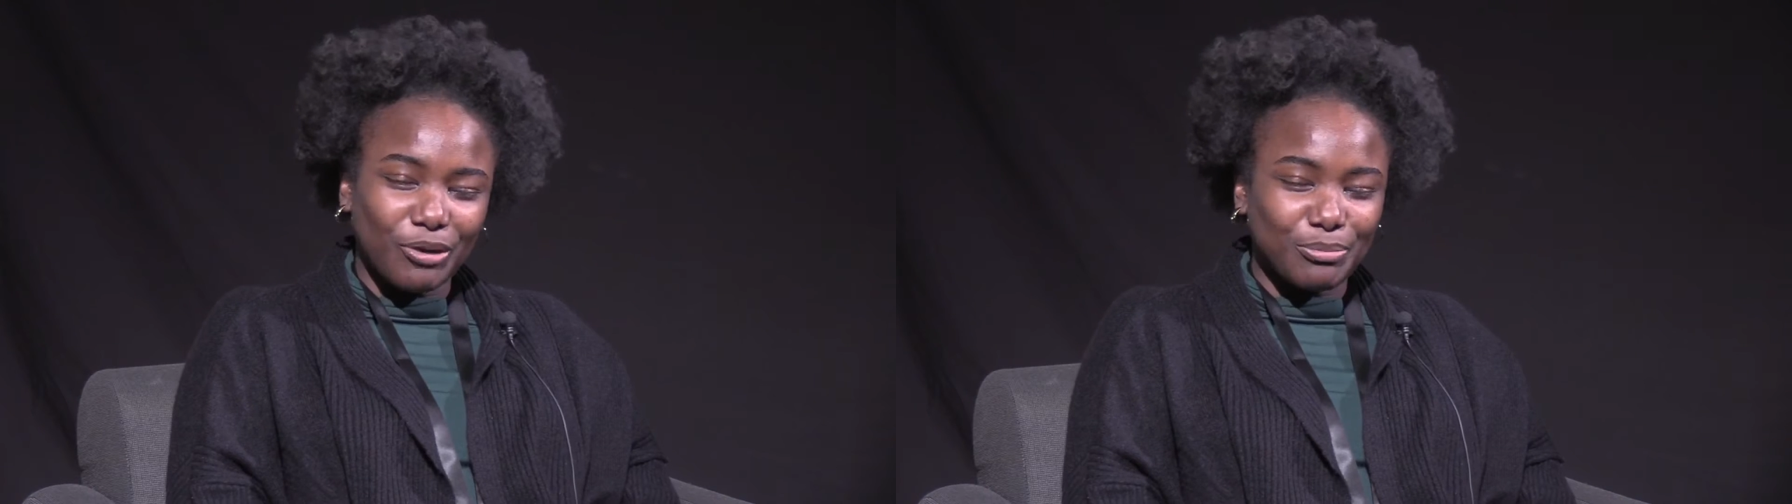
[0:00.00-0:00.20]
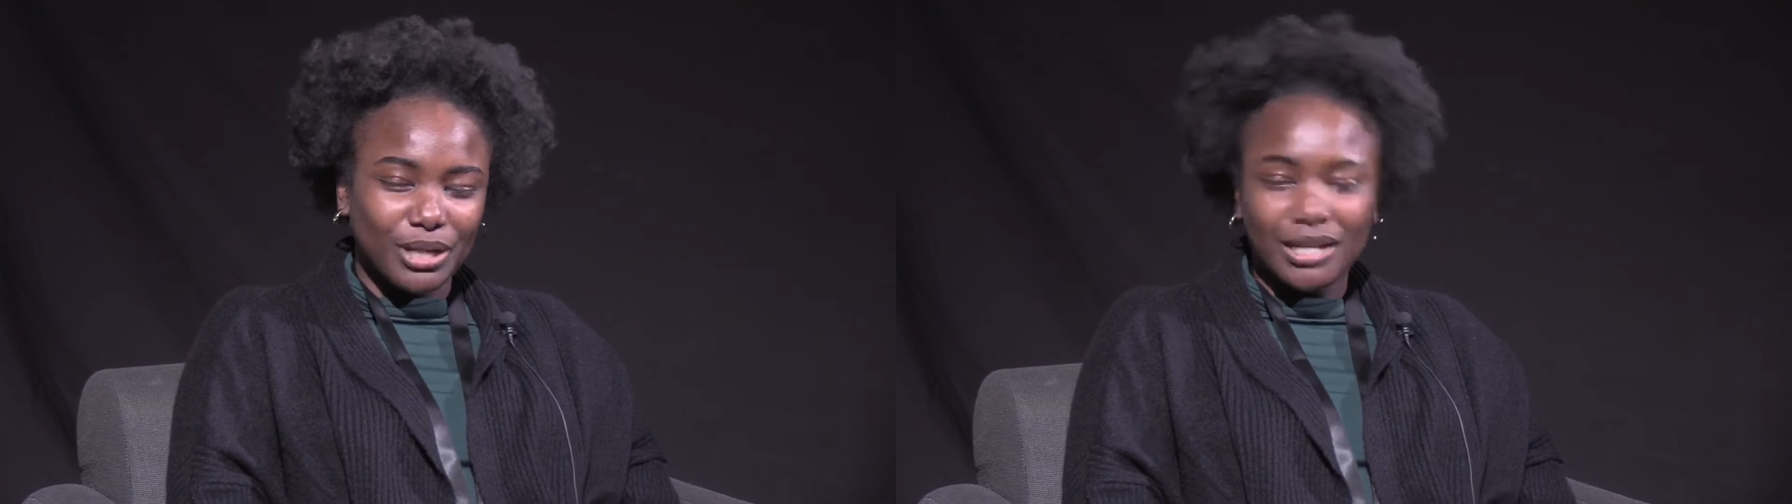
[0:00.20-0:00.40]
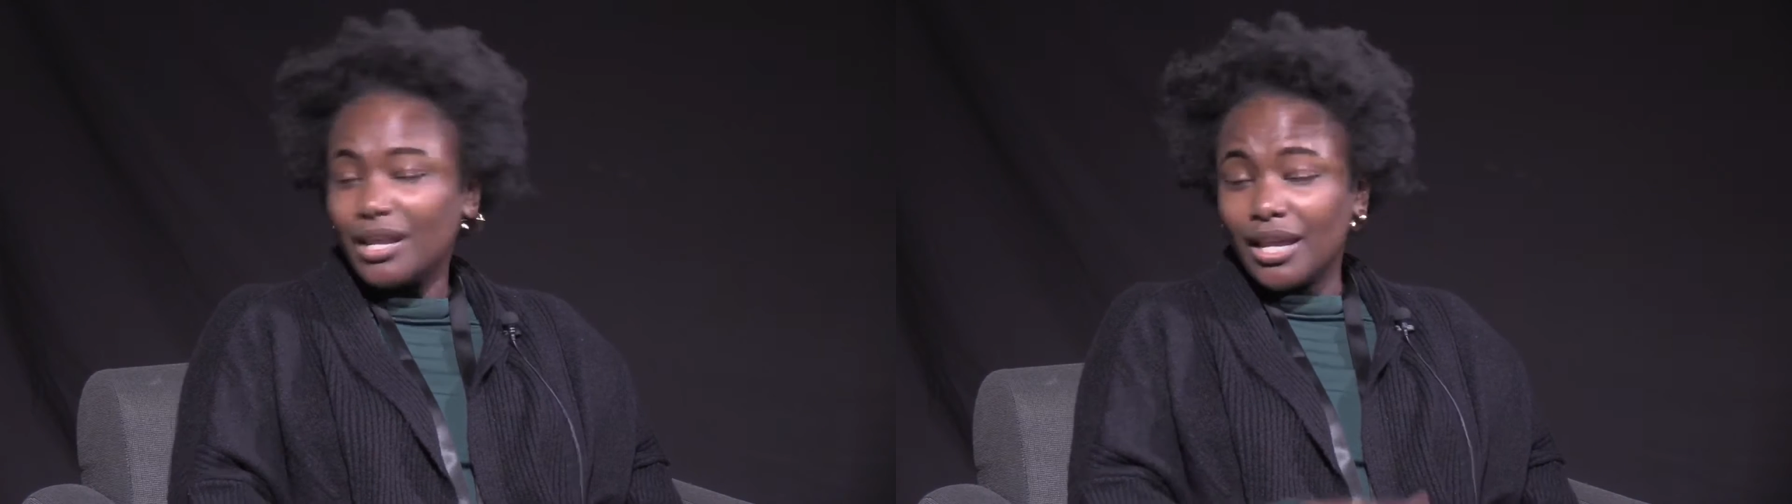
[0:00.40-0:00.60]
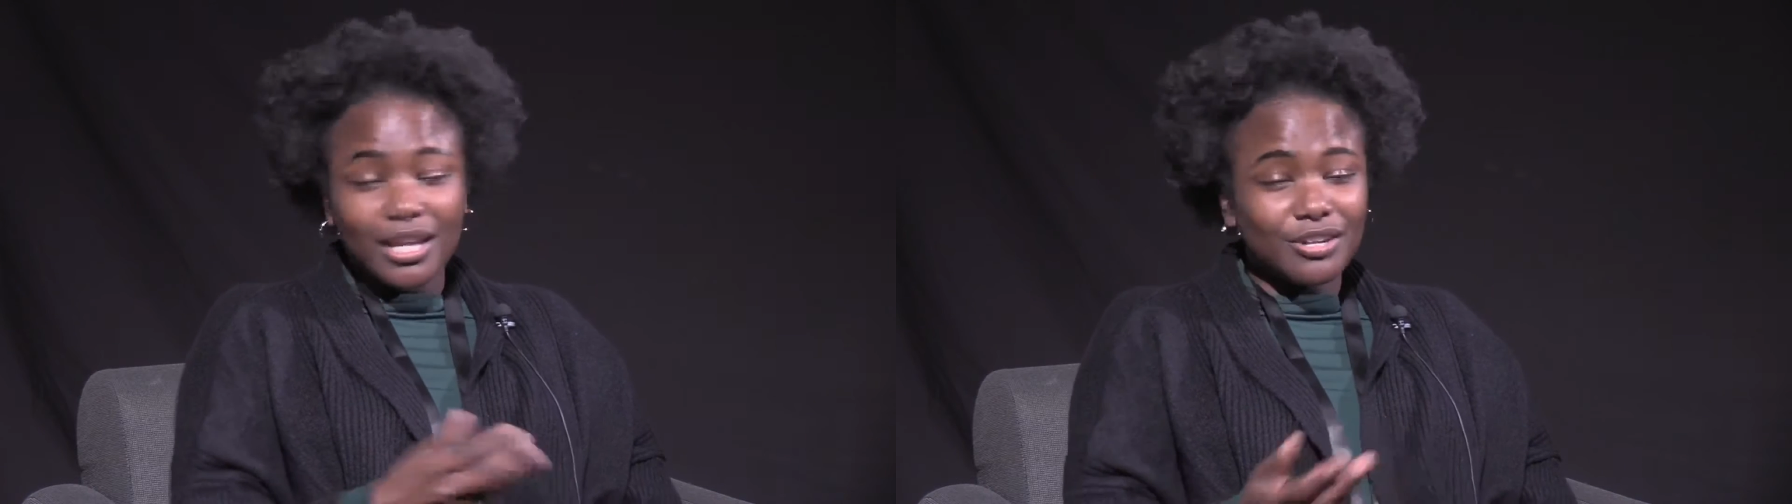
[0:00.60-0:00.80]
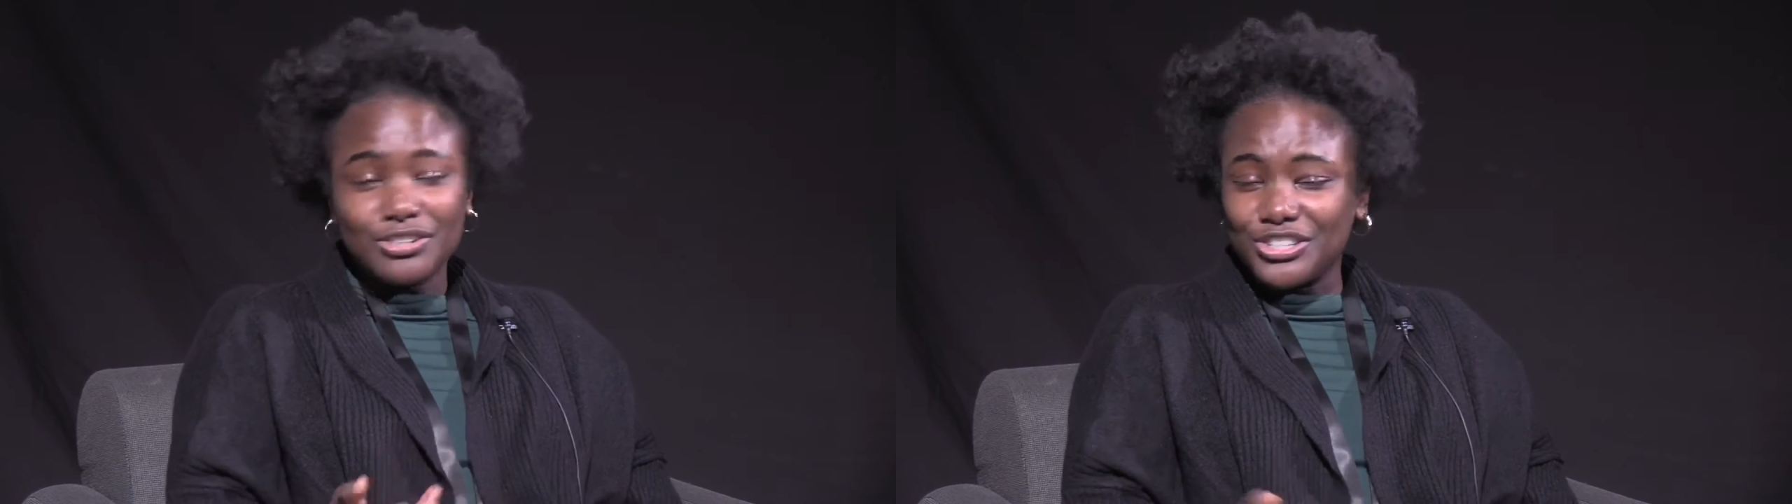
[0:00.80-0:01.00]
but
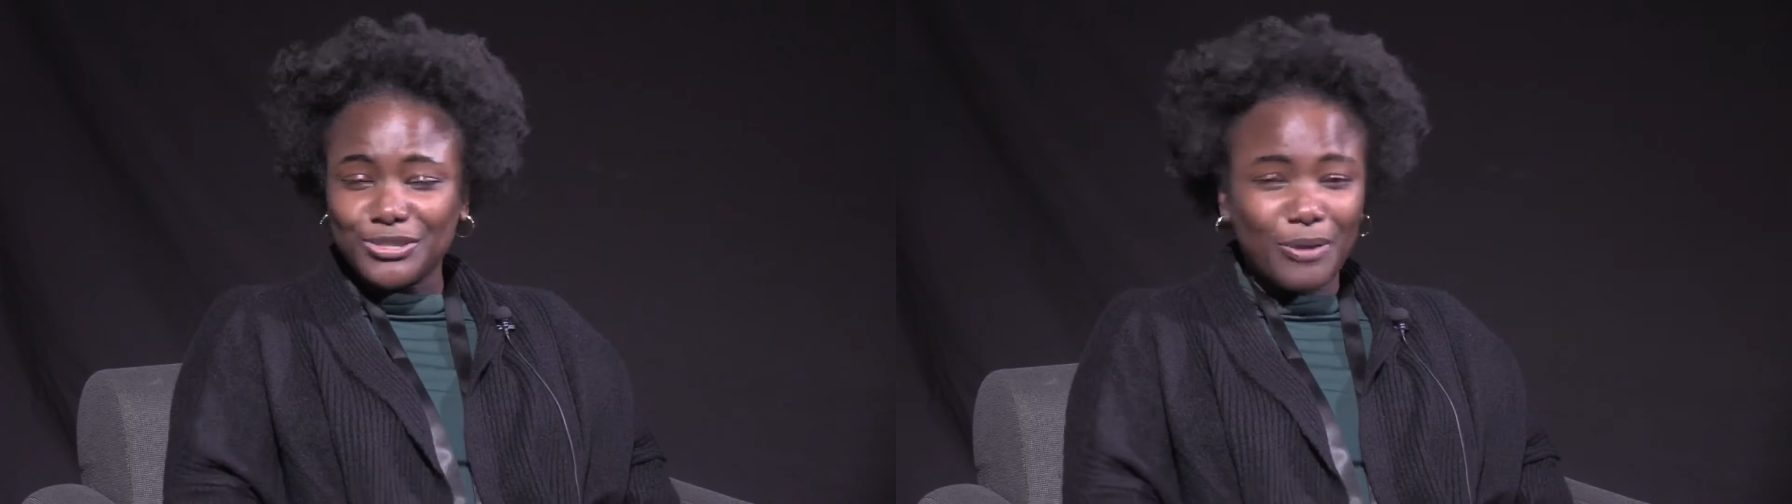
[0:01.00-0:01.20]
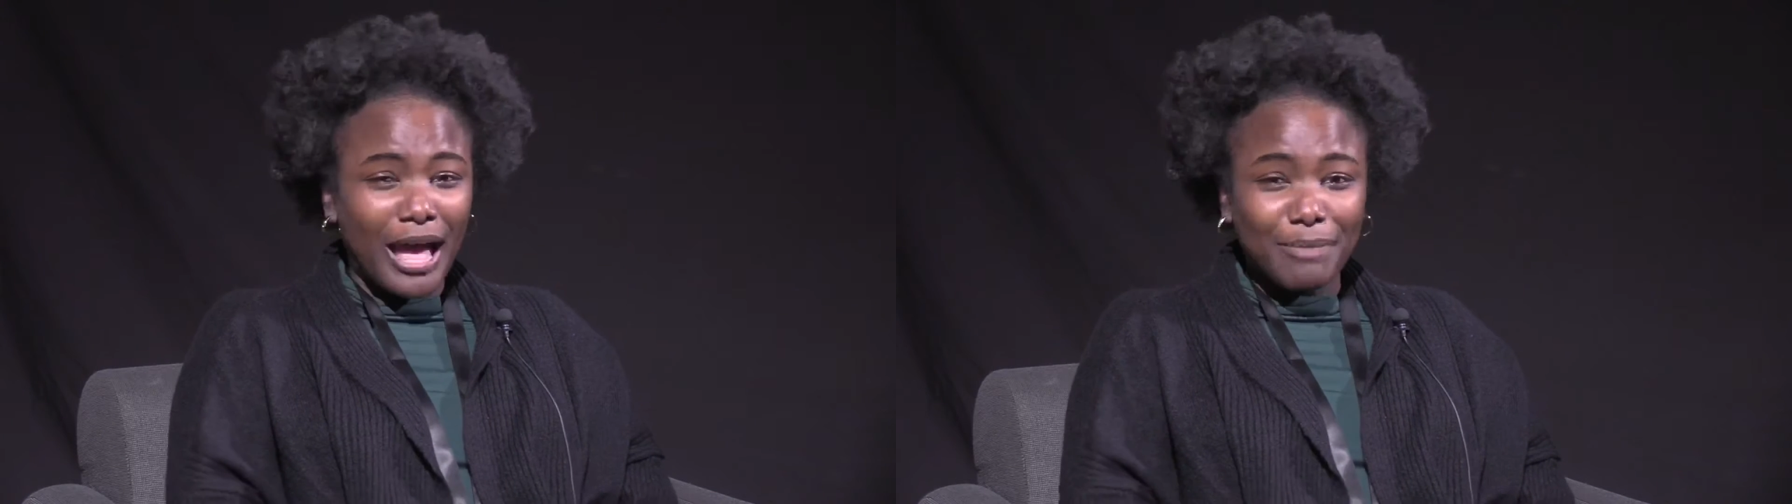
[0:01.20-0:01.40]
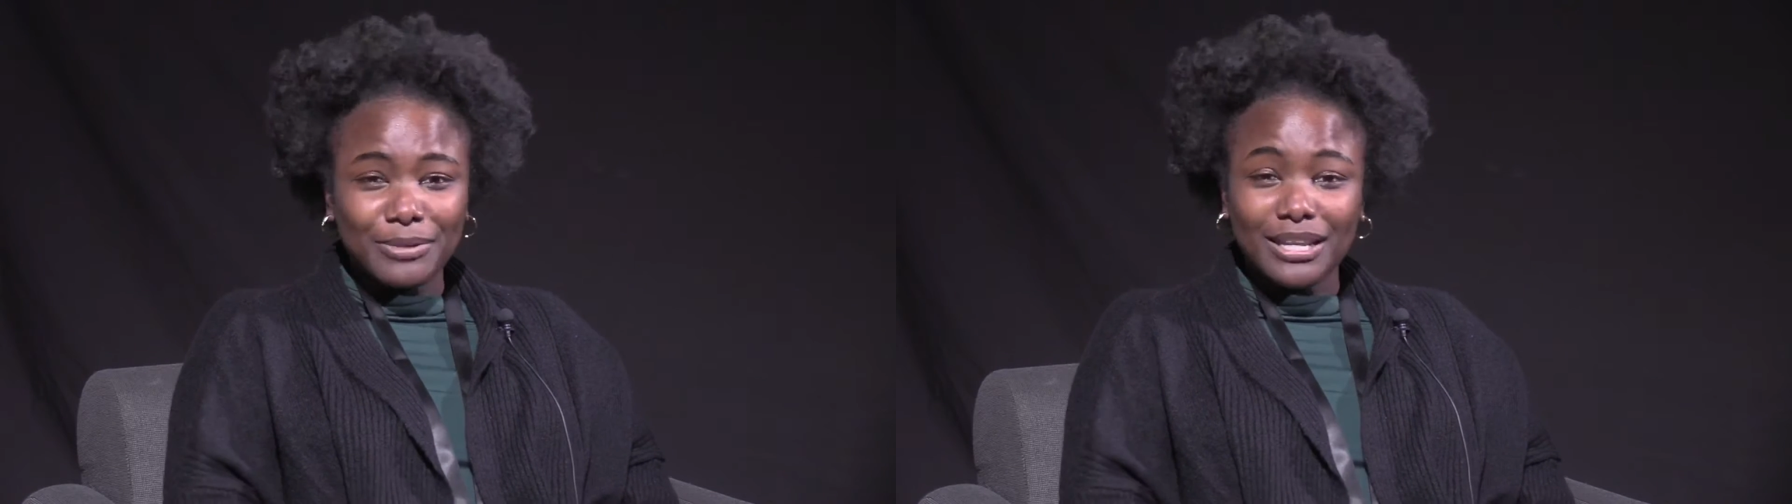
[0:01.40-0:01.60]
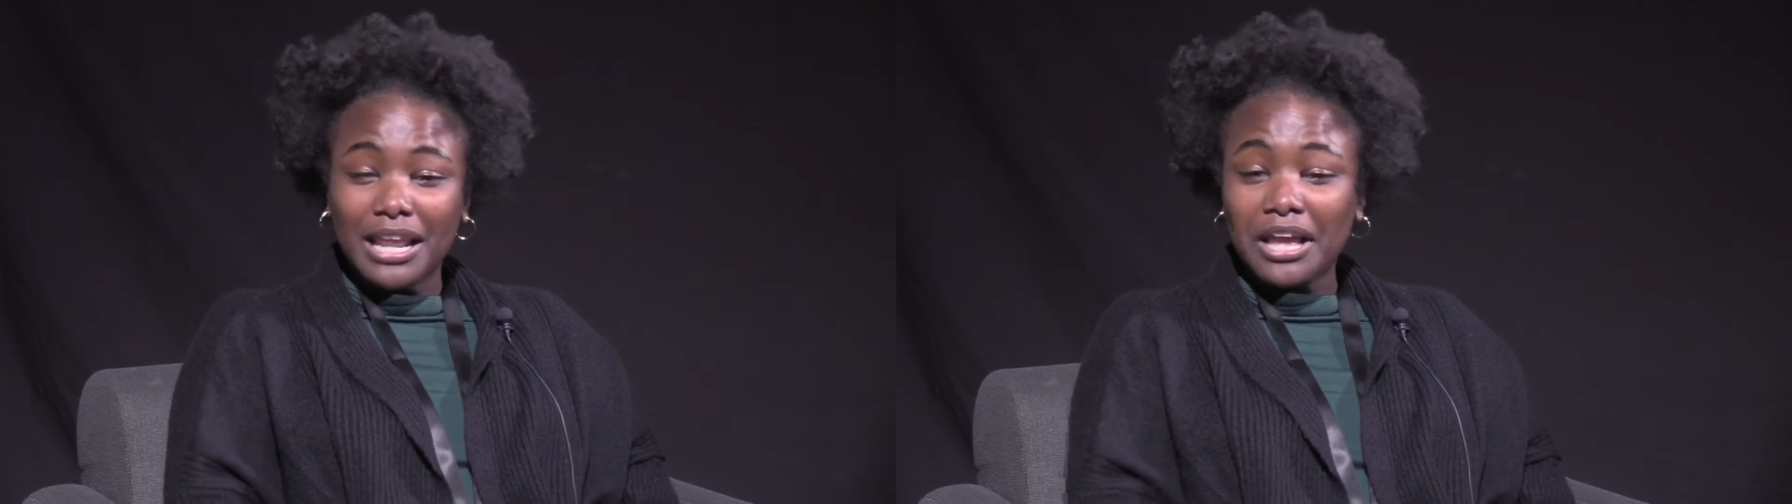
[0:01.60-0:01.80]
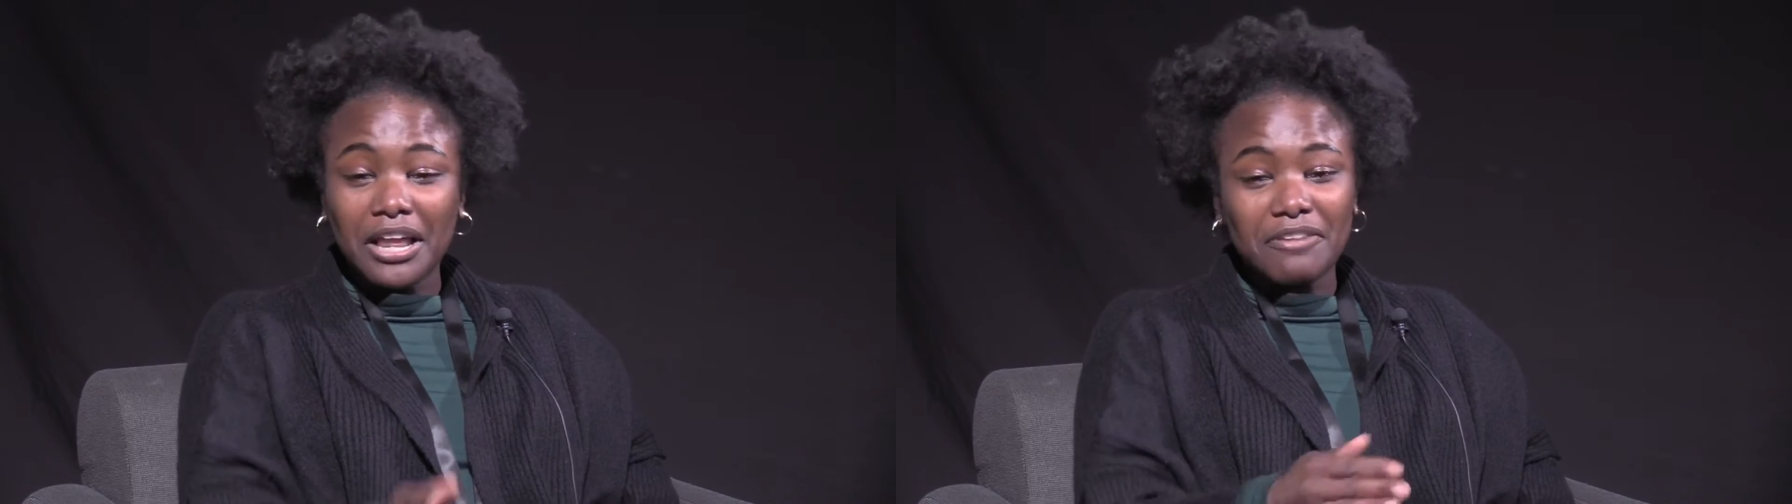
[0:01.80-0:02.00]
it just so happened that I kind